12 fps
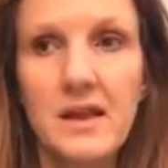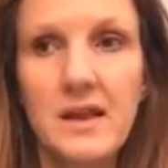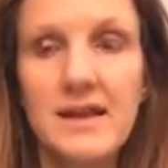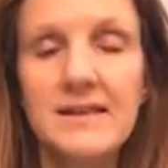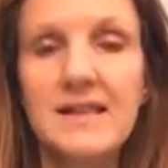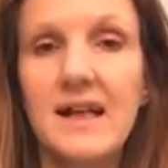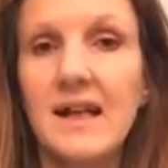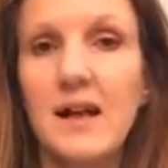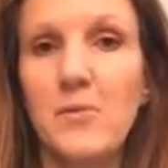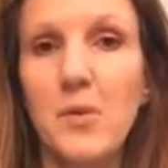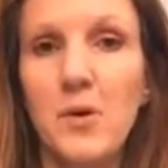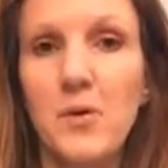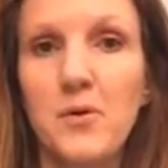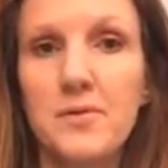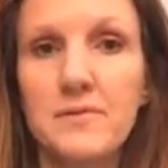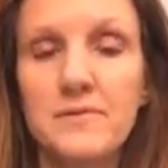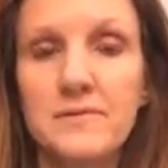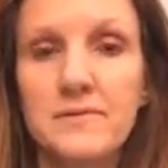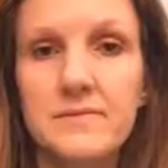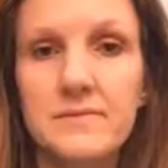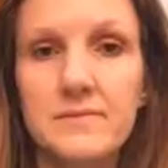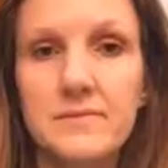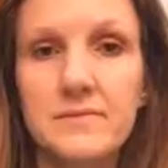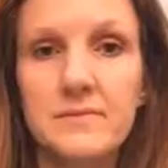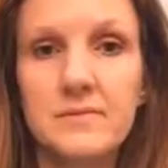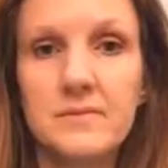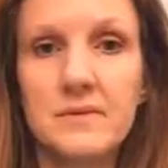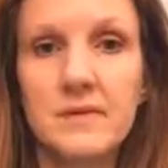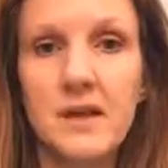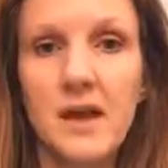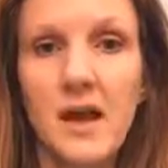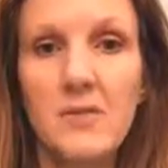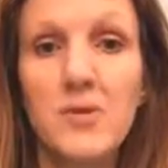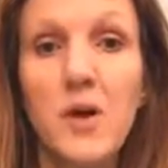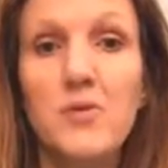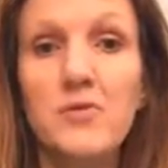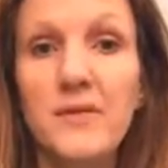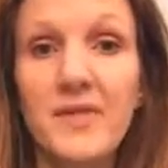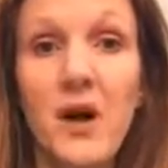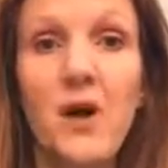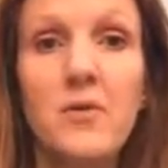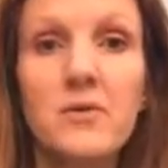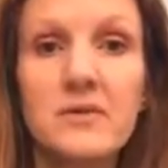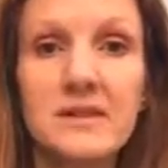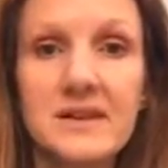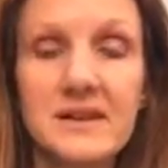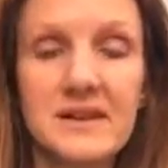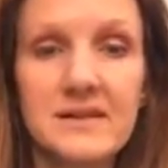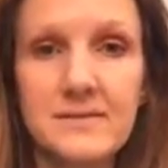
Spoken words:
is like a bowl with a hole in it.